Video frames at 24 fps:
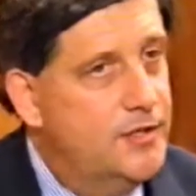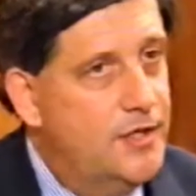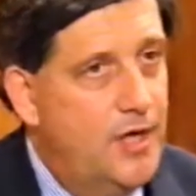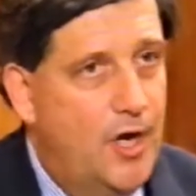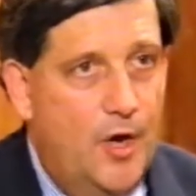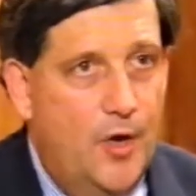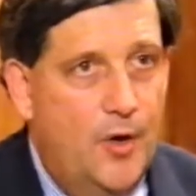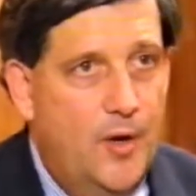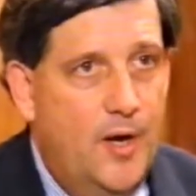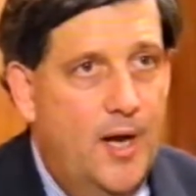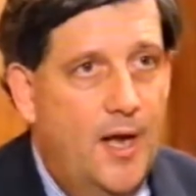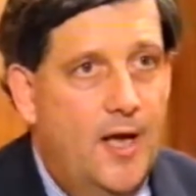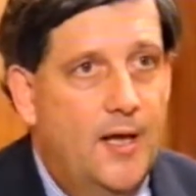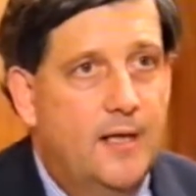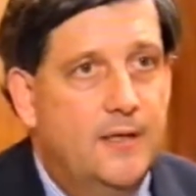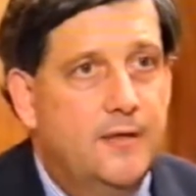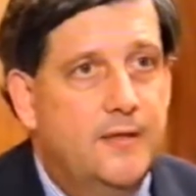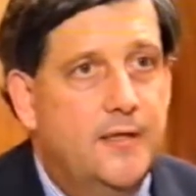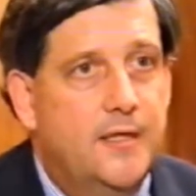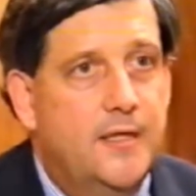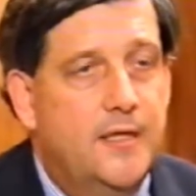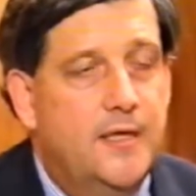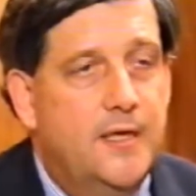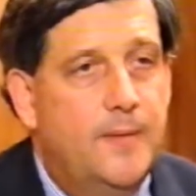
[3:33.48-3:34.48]
No.
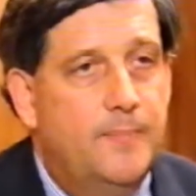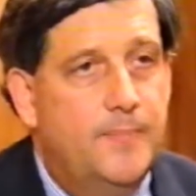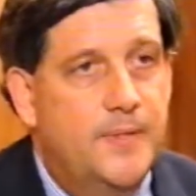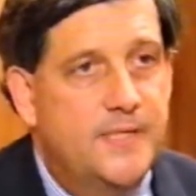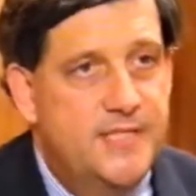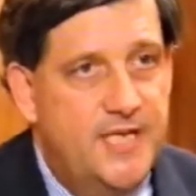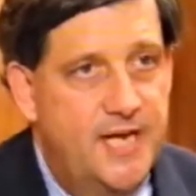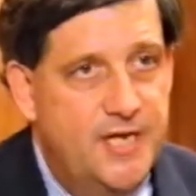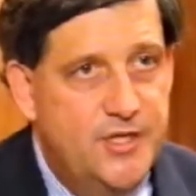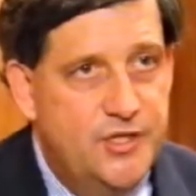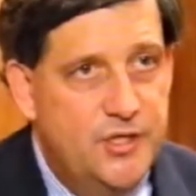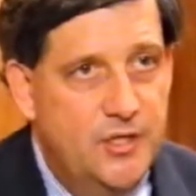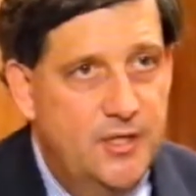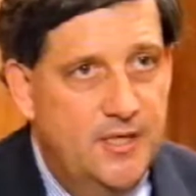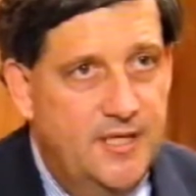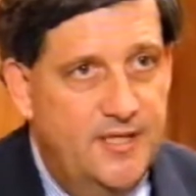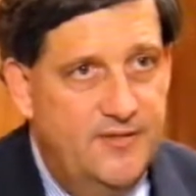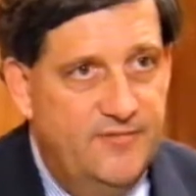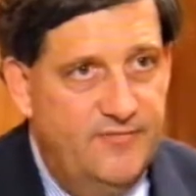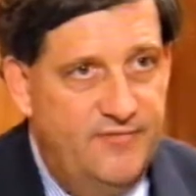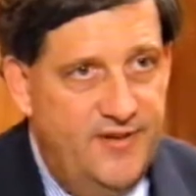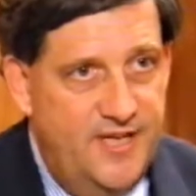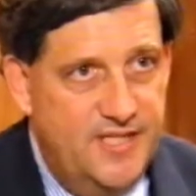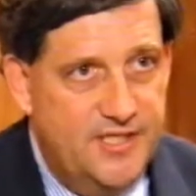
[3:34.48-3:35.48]
The potential
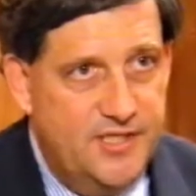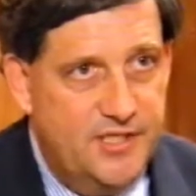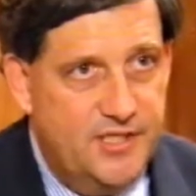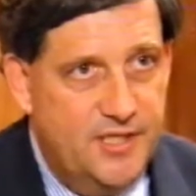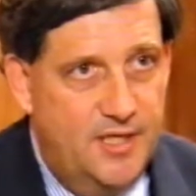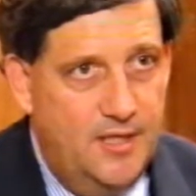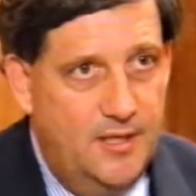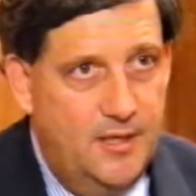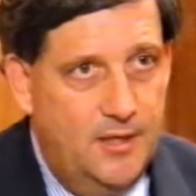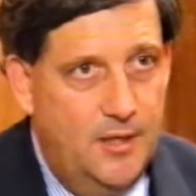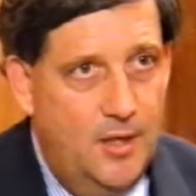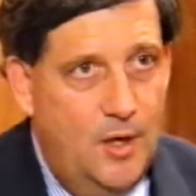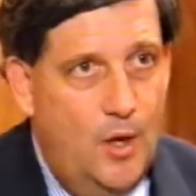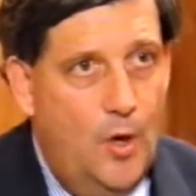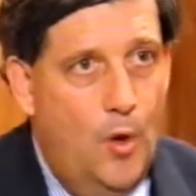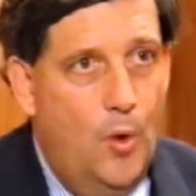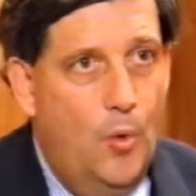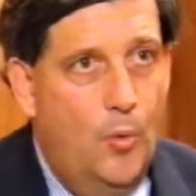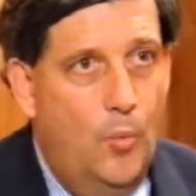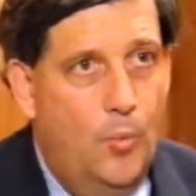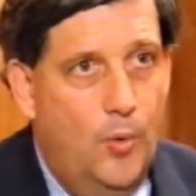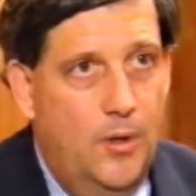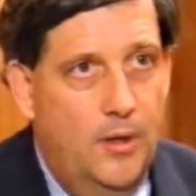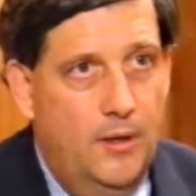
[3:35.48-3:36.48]
investor
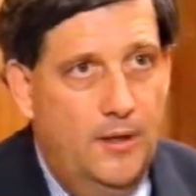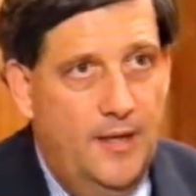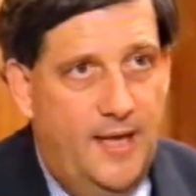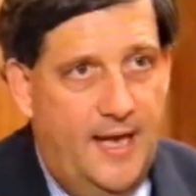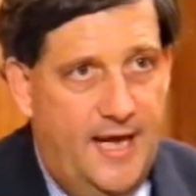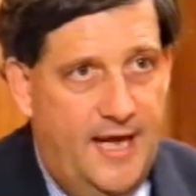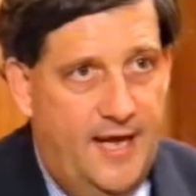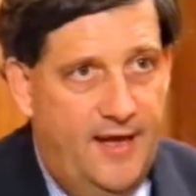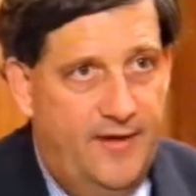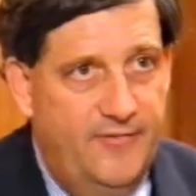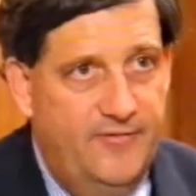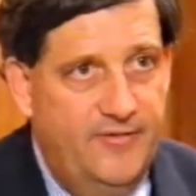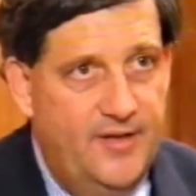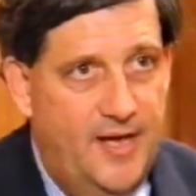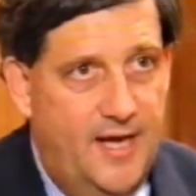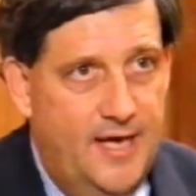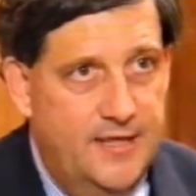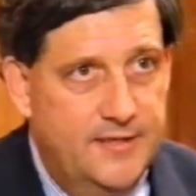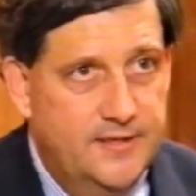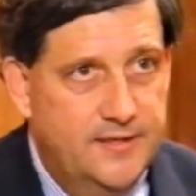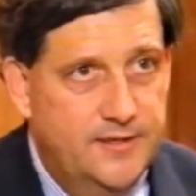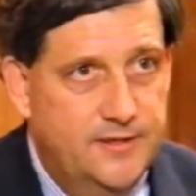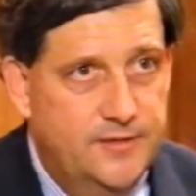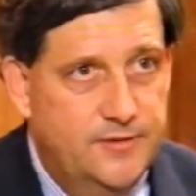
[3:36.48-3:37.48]
will have,
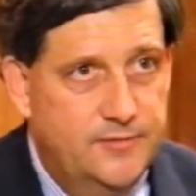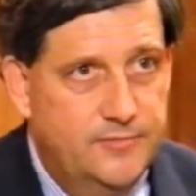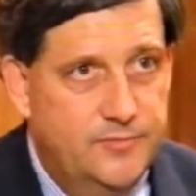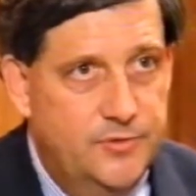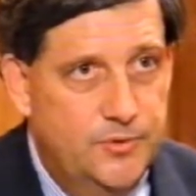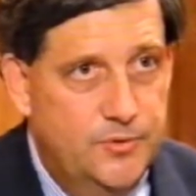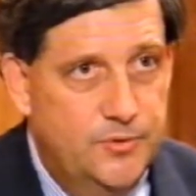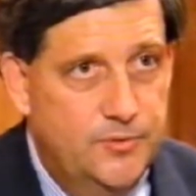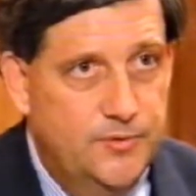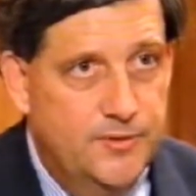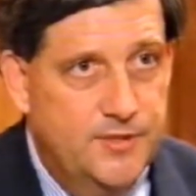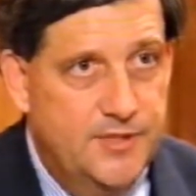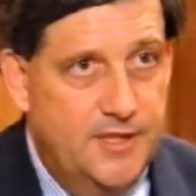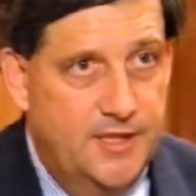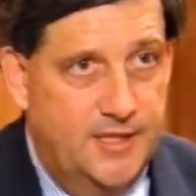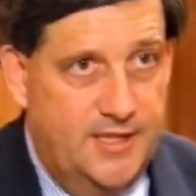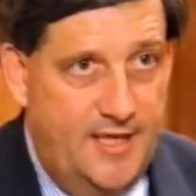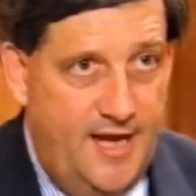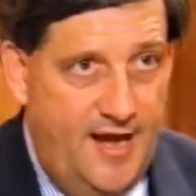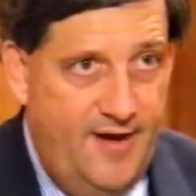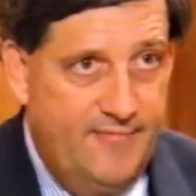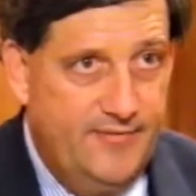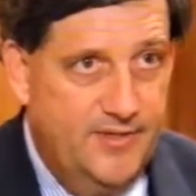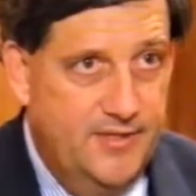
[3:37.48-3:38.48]
under the rules that
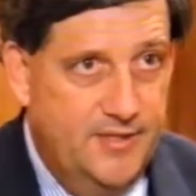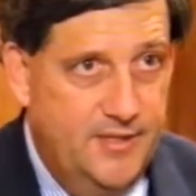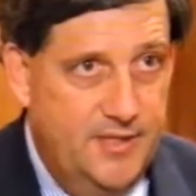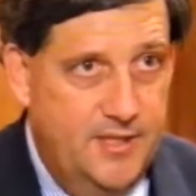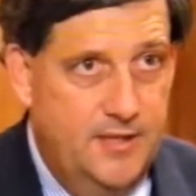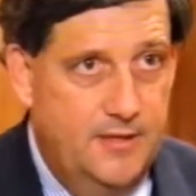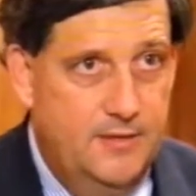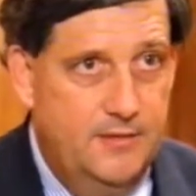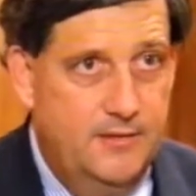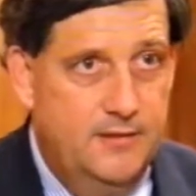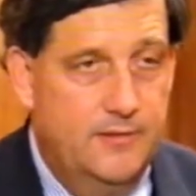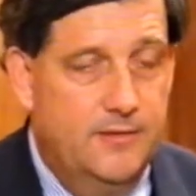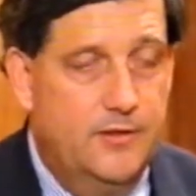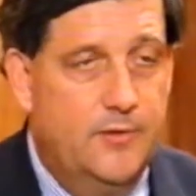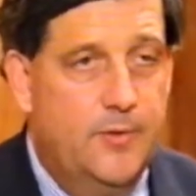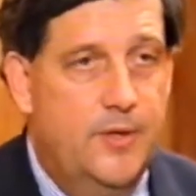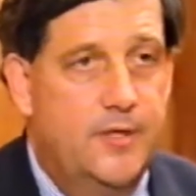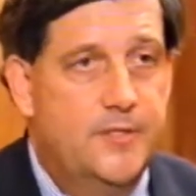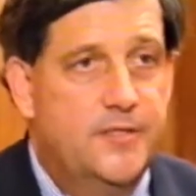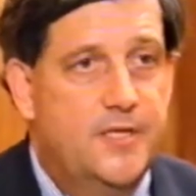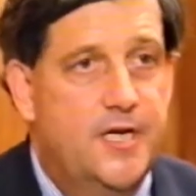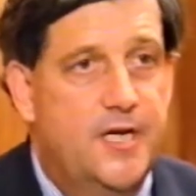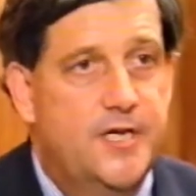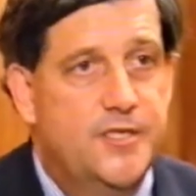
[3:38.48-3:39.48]
govern the
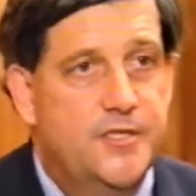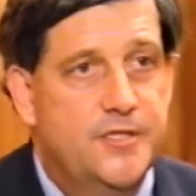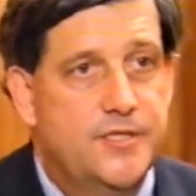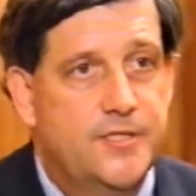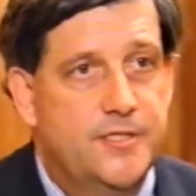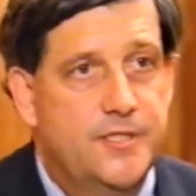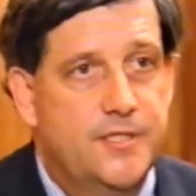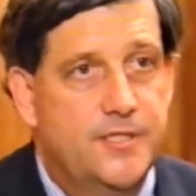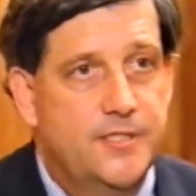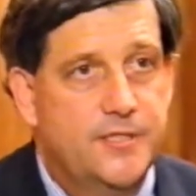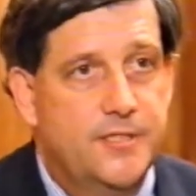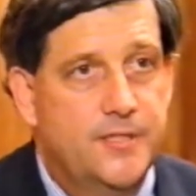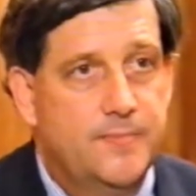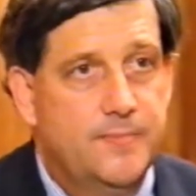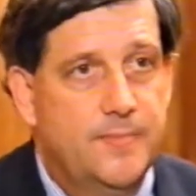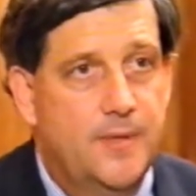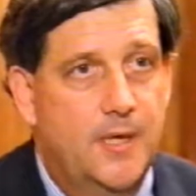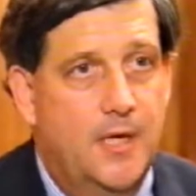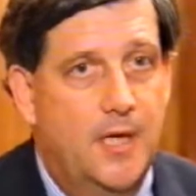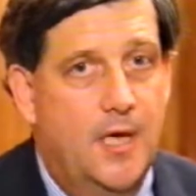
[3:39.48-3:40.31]
quotation system,